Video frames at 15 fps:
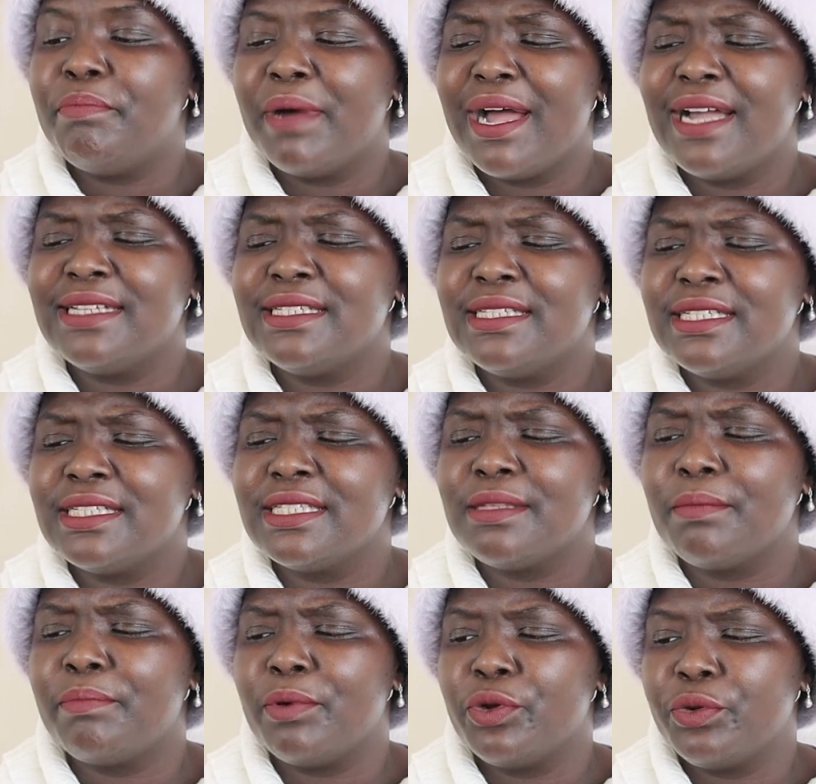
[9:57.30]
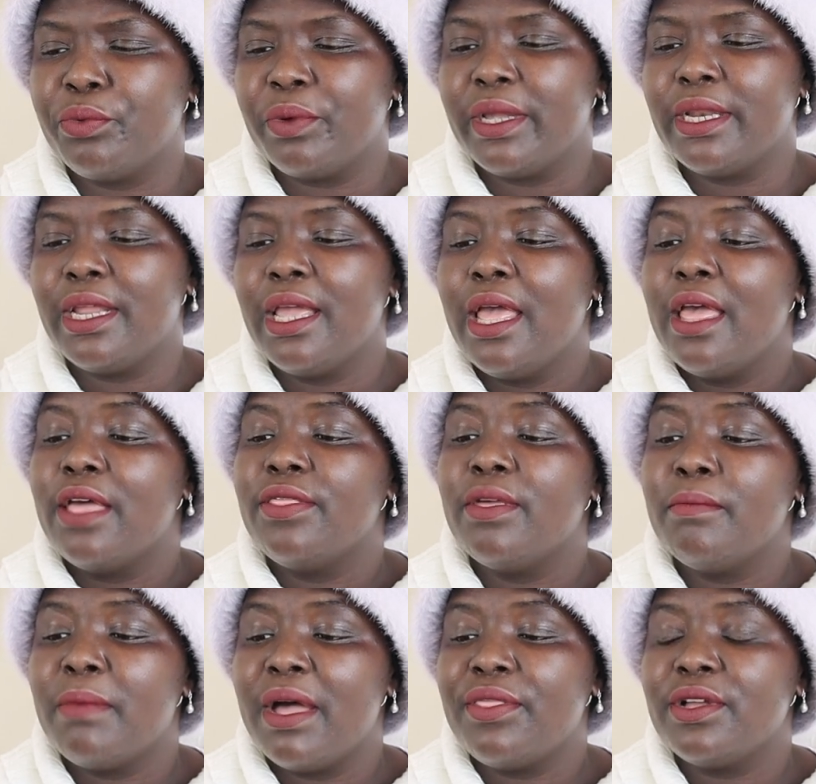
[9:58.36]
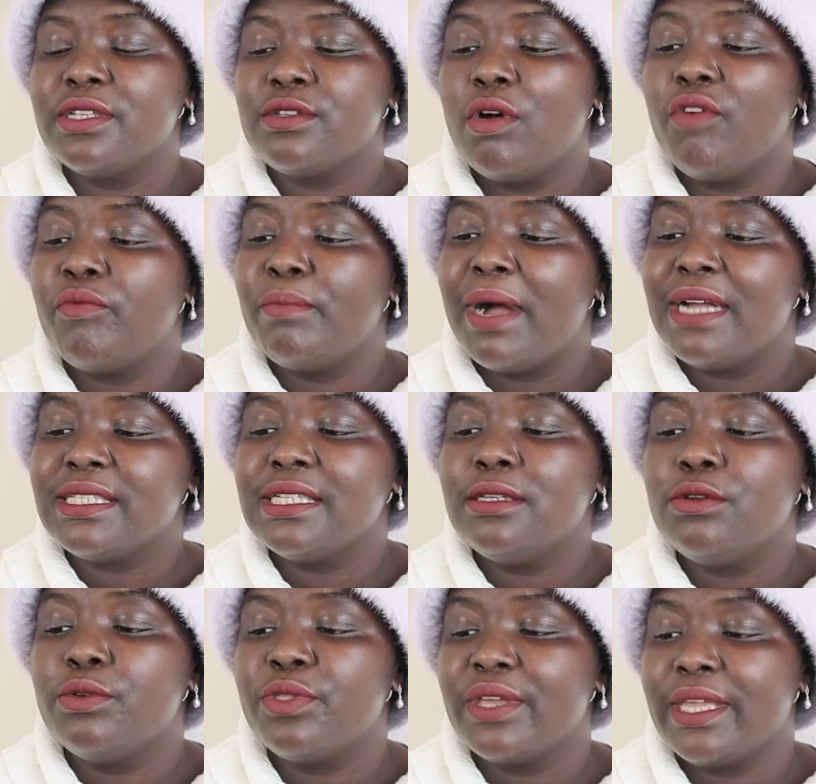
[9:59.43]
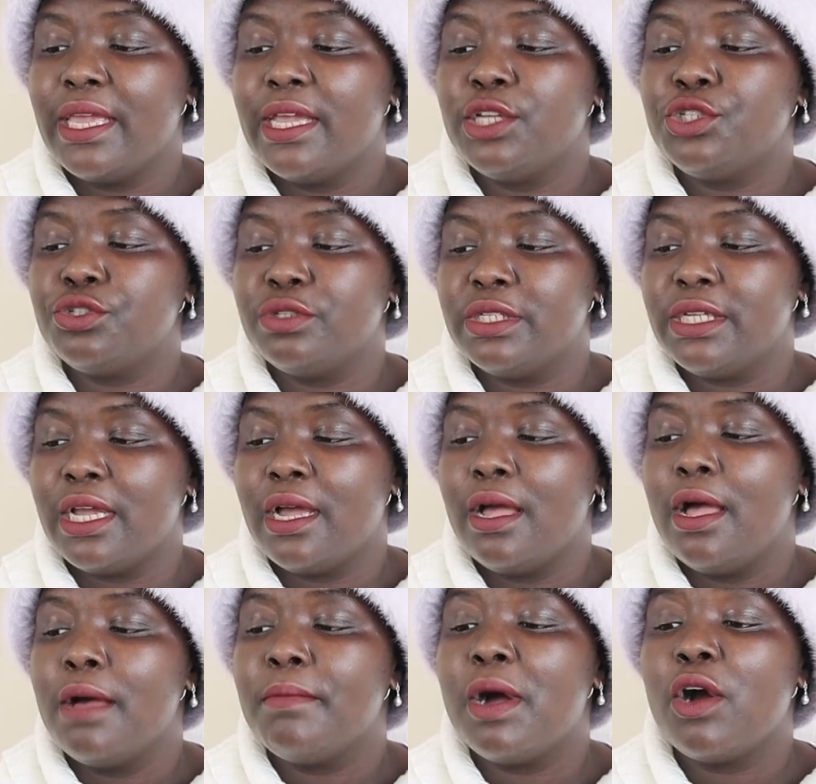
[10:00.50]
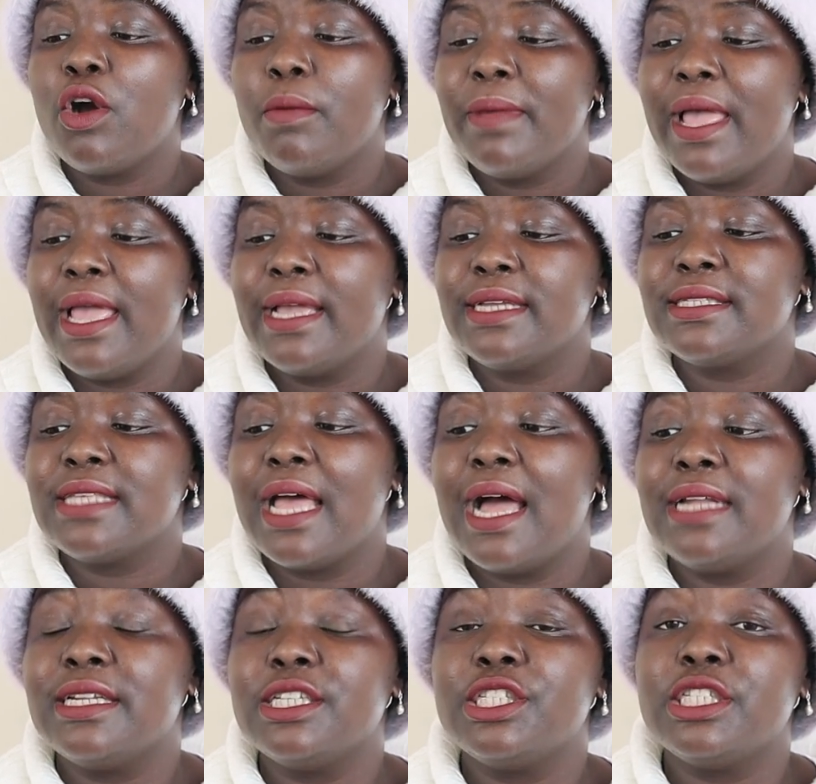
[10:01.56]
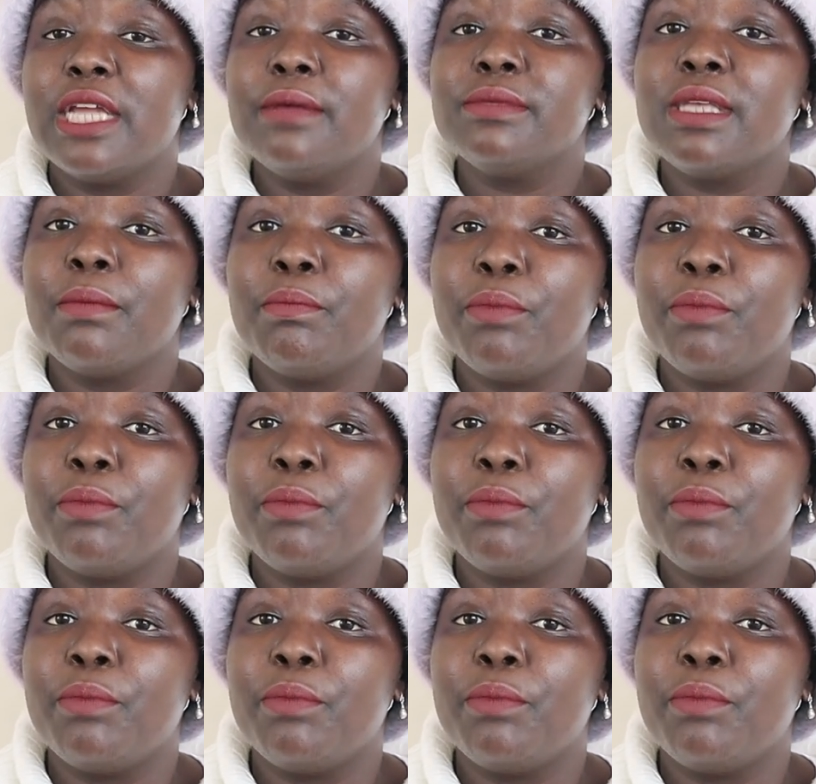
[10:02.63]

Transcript: Badis Baldwin, the mothers of Martin Luther King Jr., Malcolm X, and James